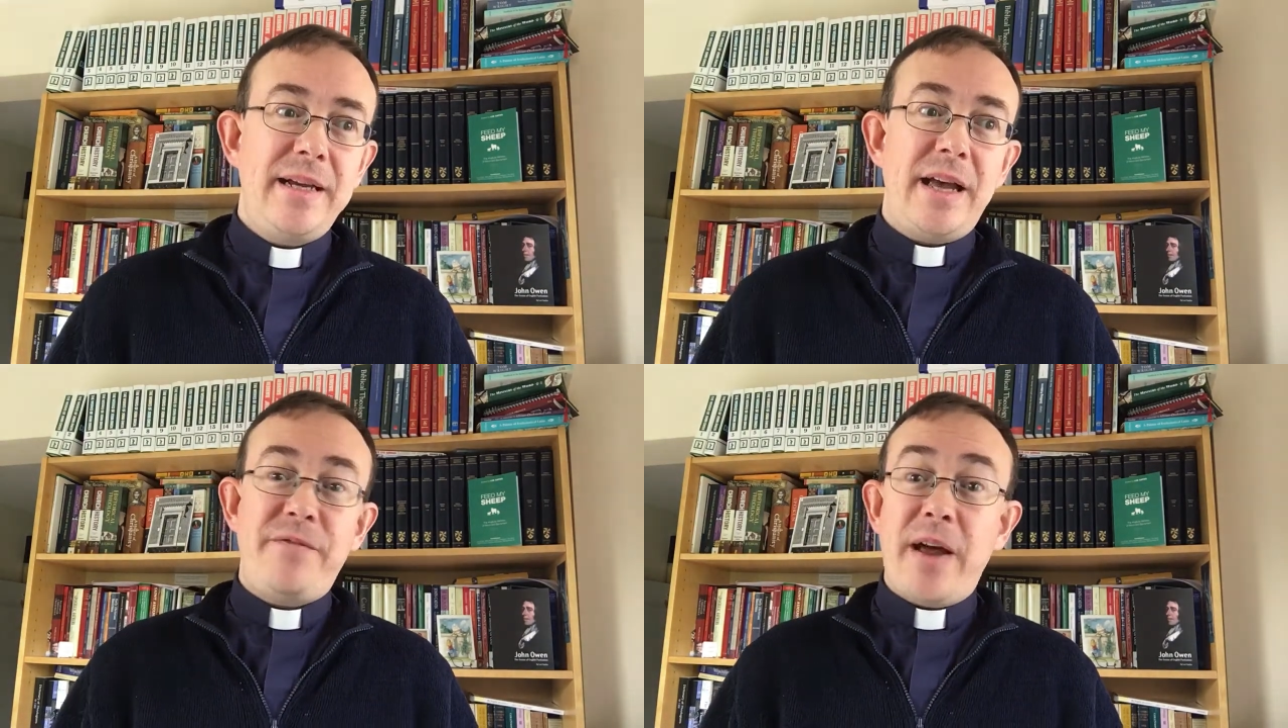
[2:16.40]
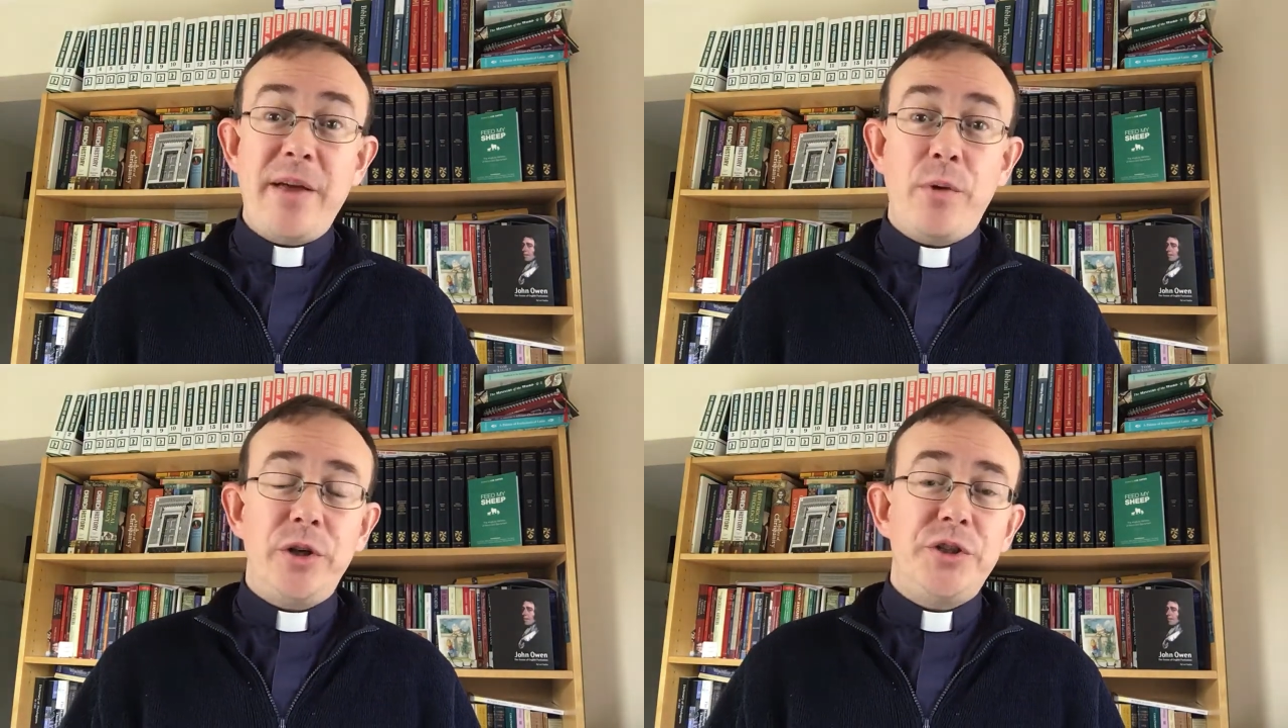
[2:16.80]
If
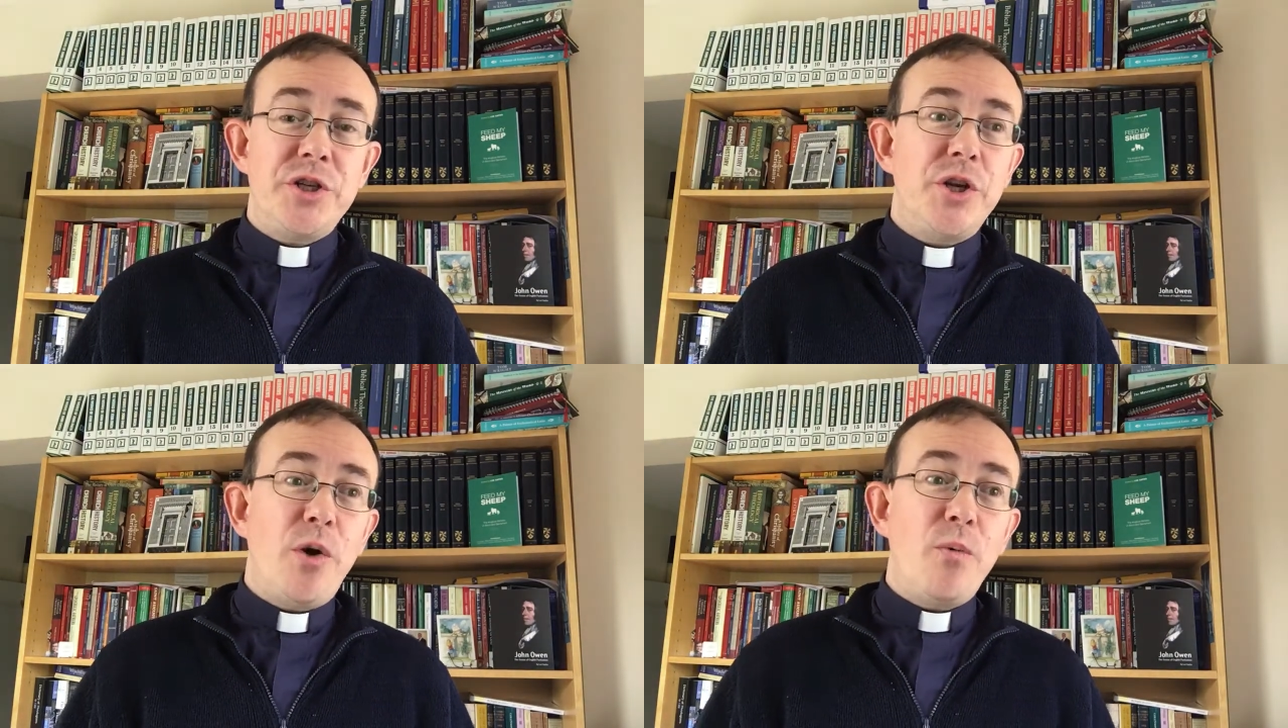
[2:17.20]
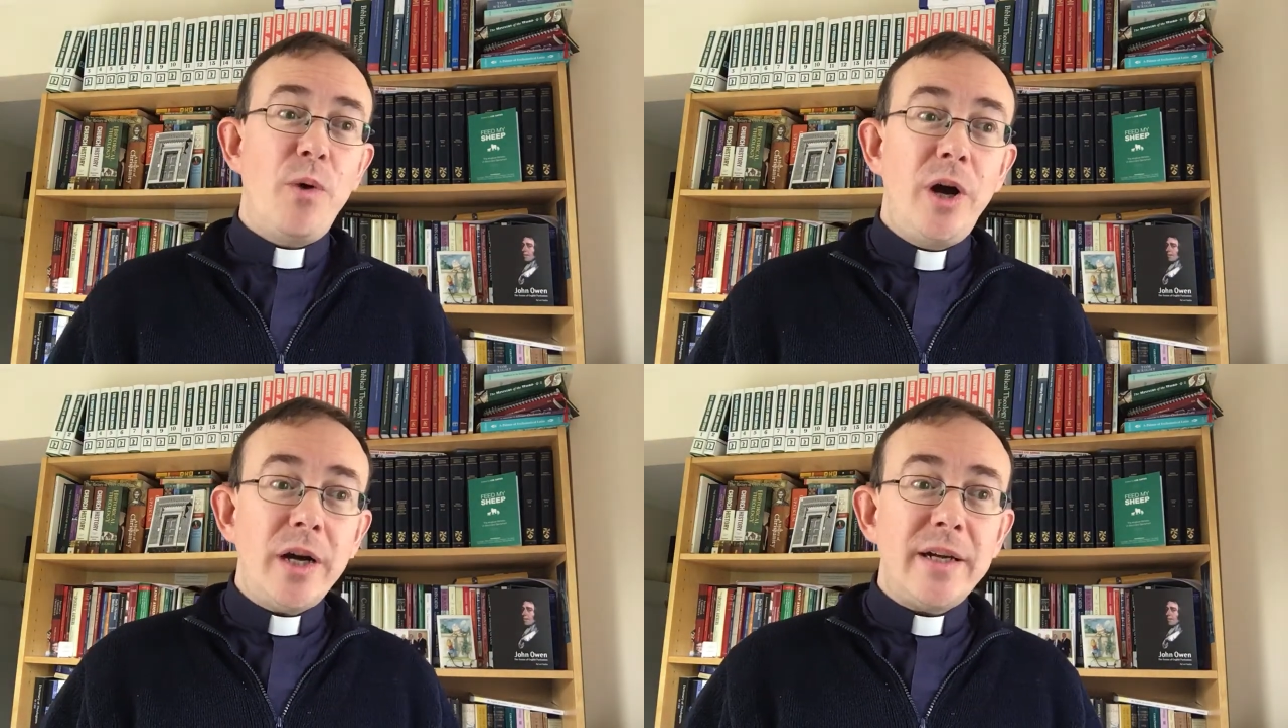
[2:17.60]
anyone does not
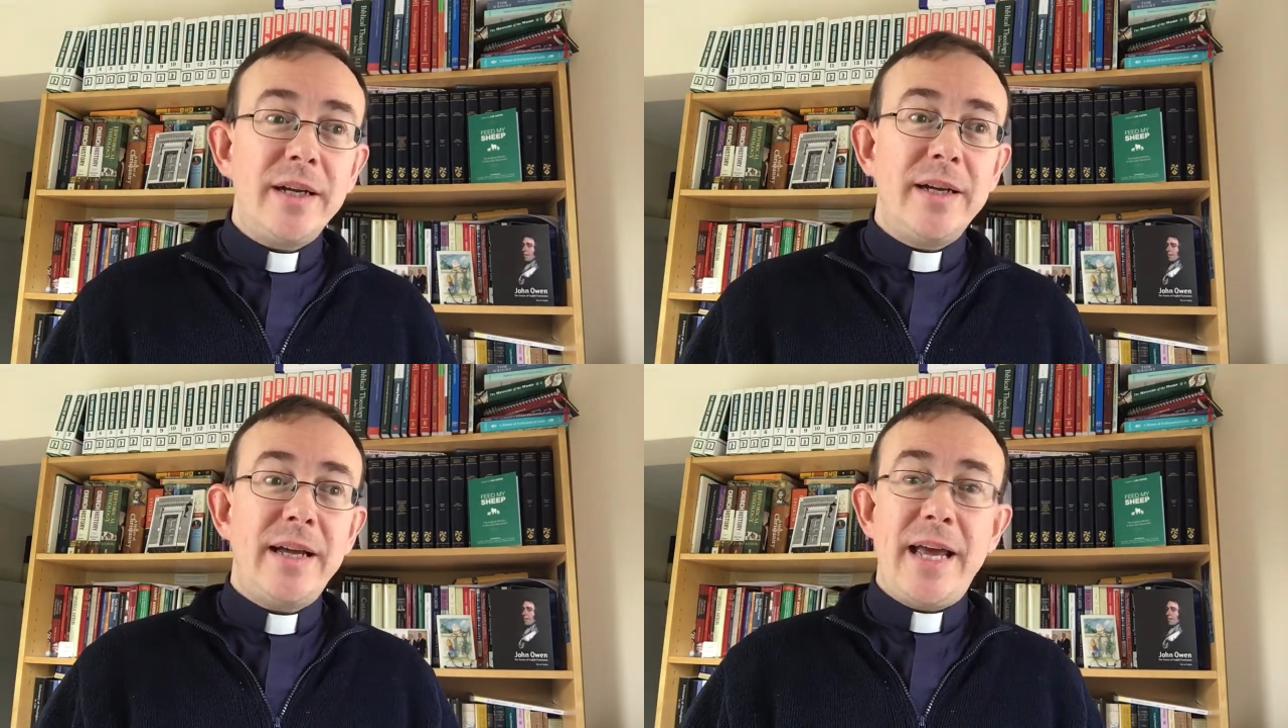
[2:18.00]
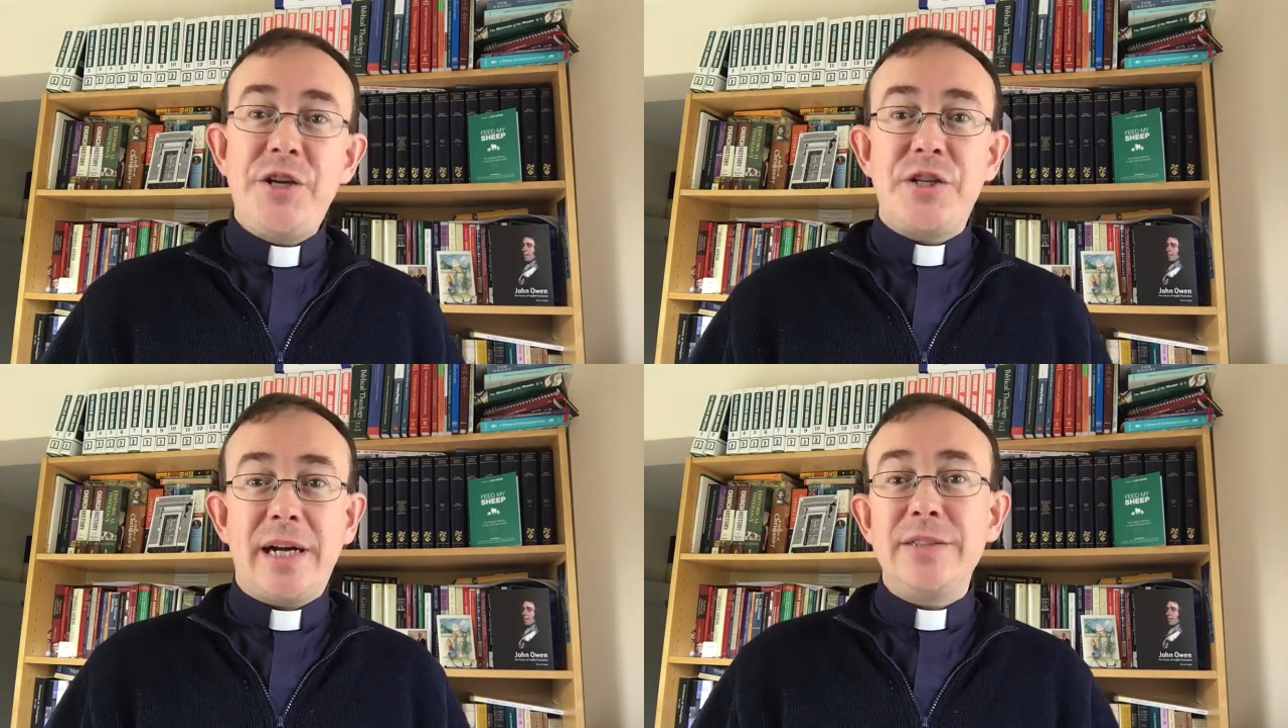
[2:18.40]
work, he
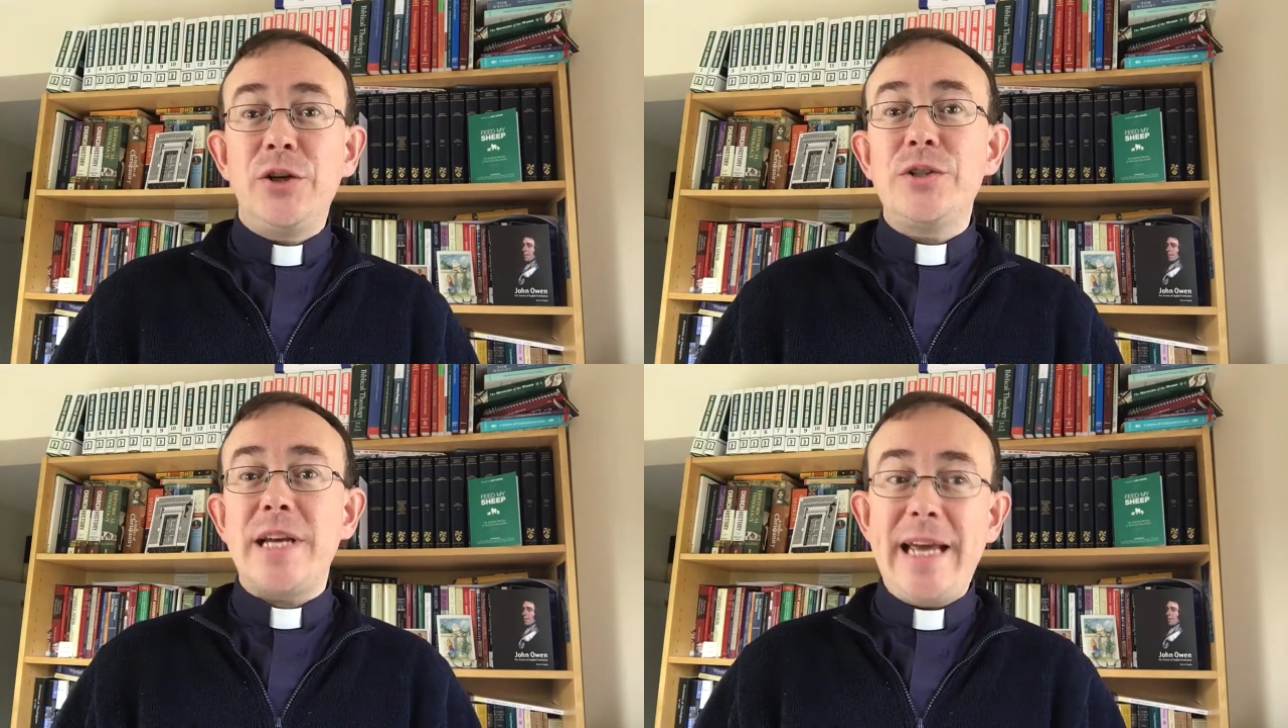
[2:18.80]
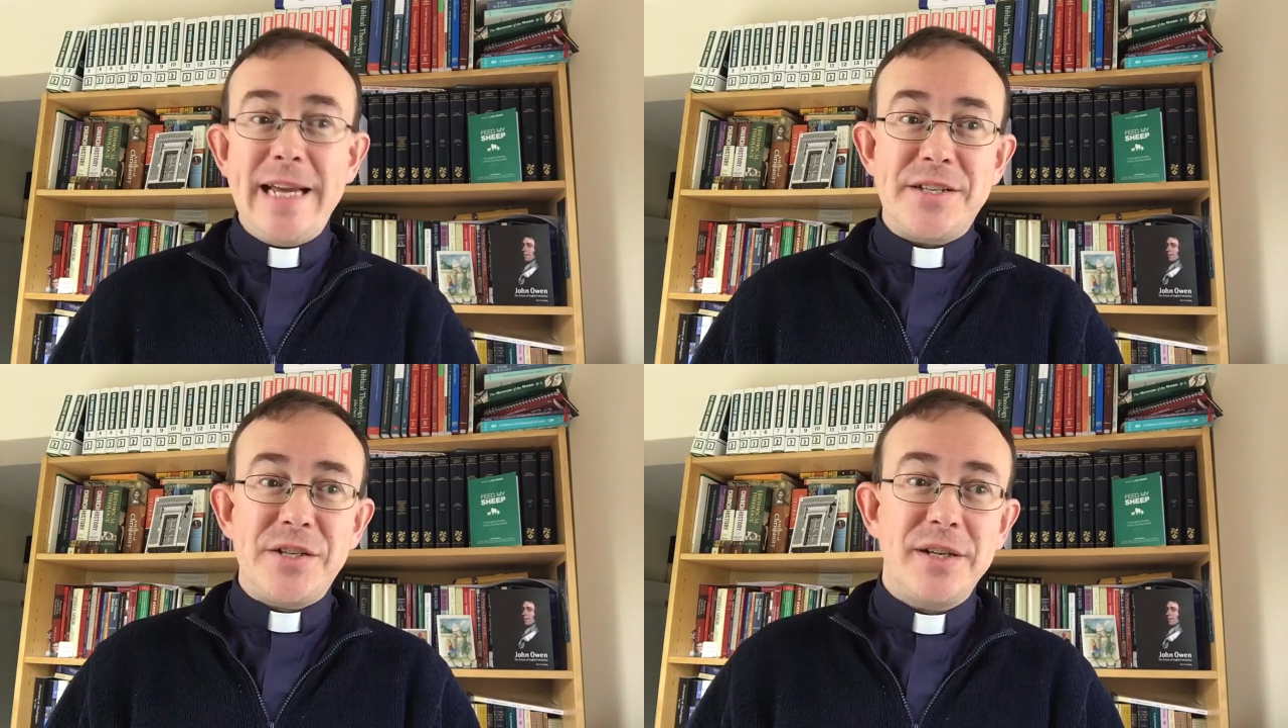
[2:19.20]
shall not
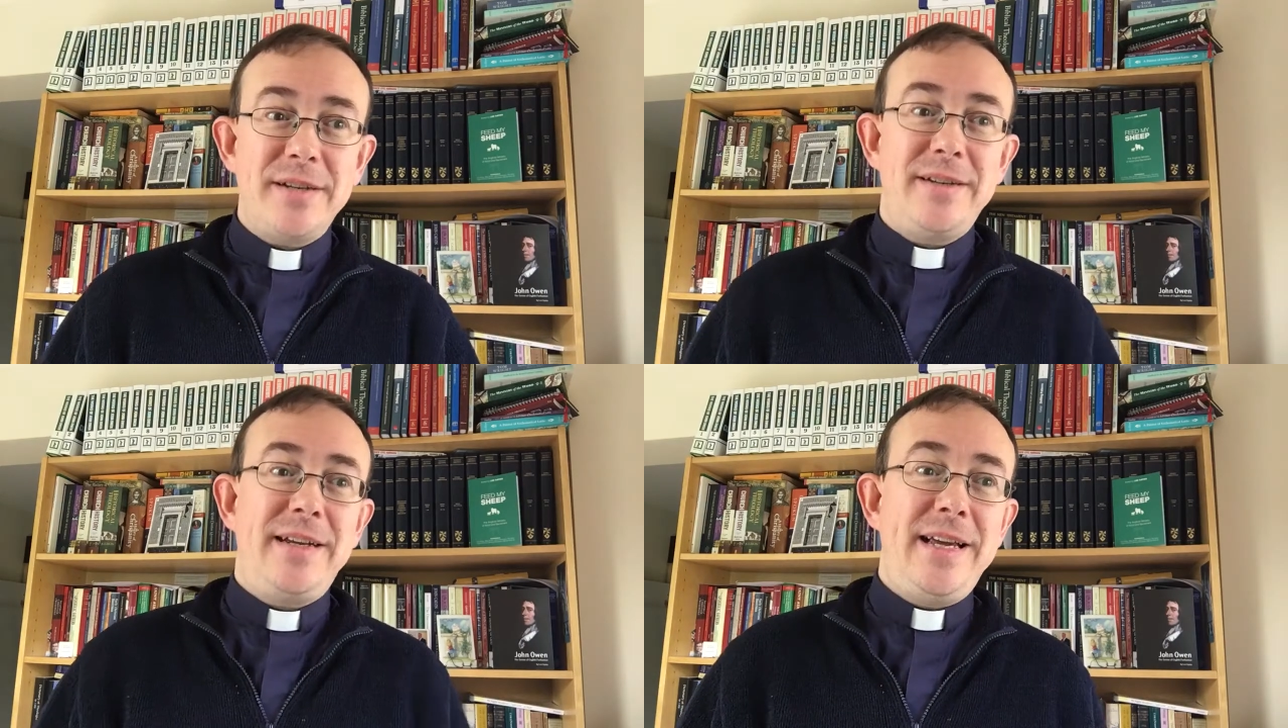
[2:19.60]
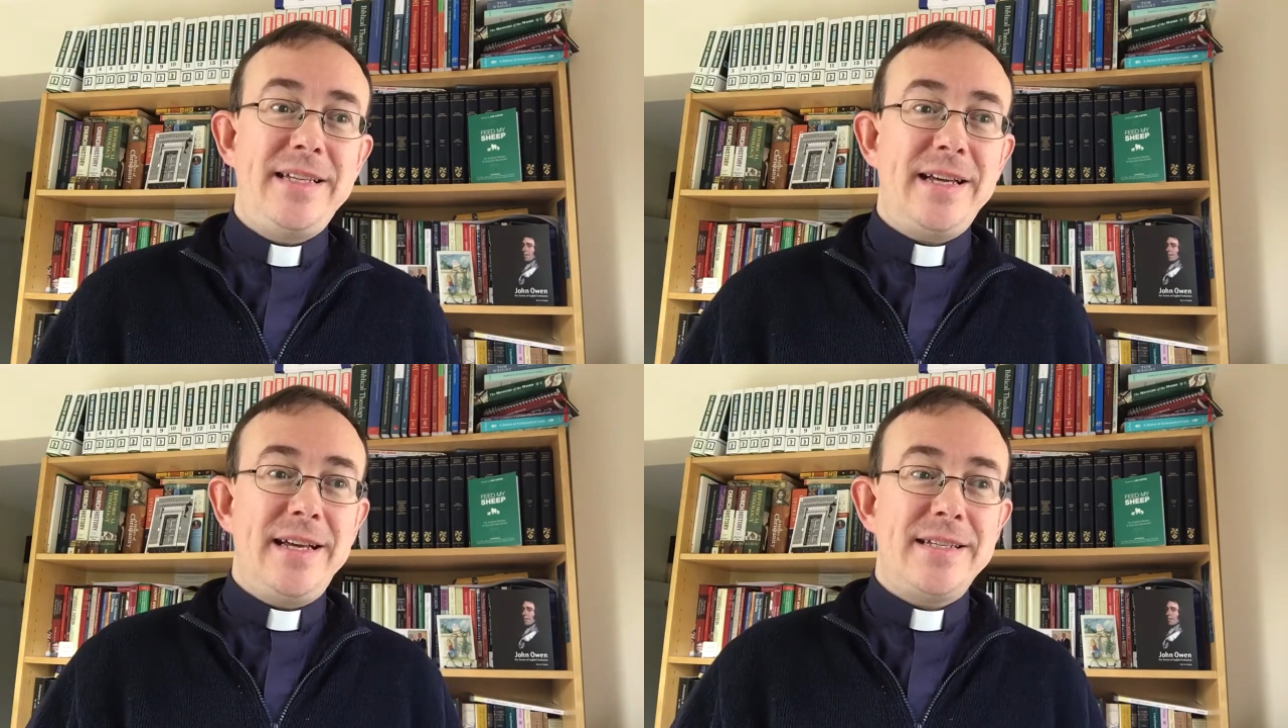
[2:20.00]
eat, he
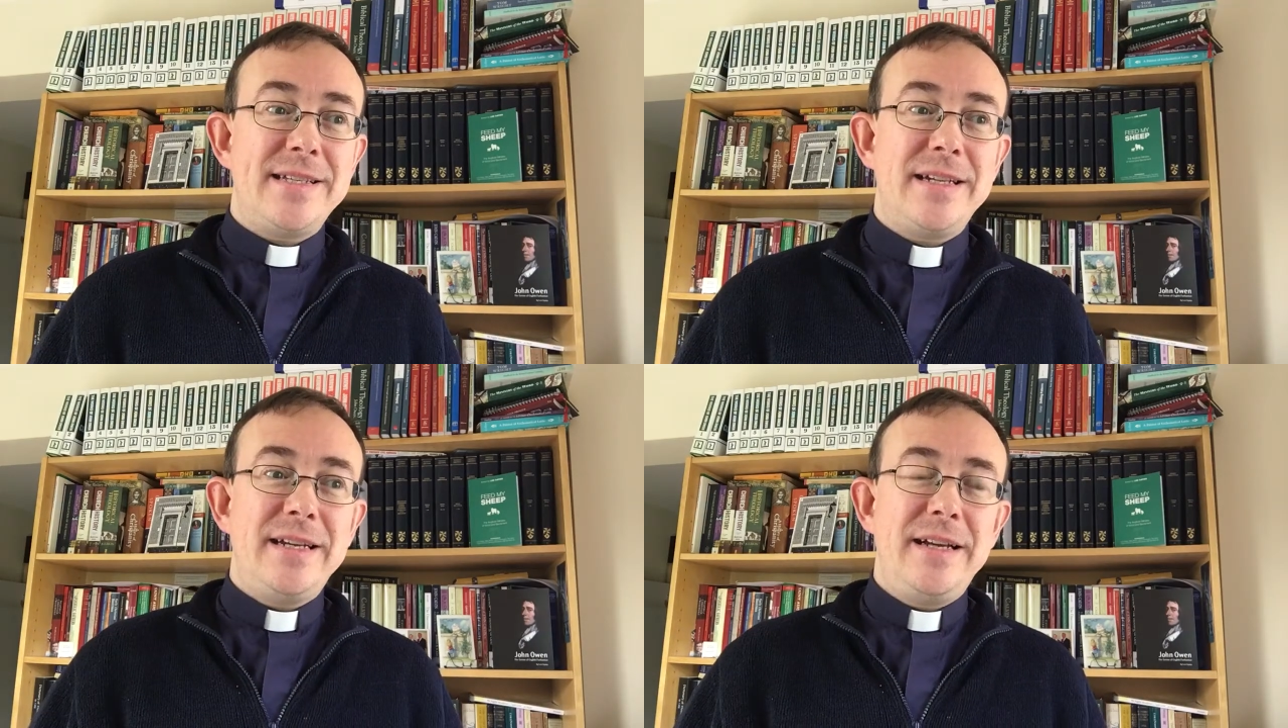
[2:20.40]
says.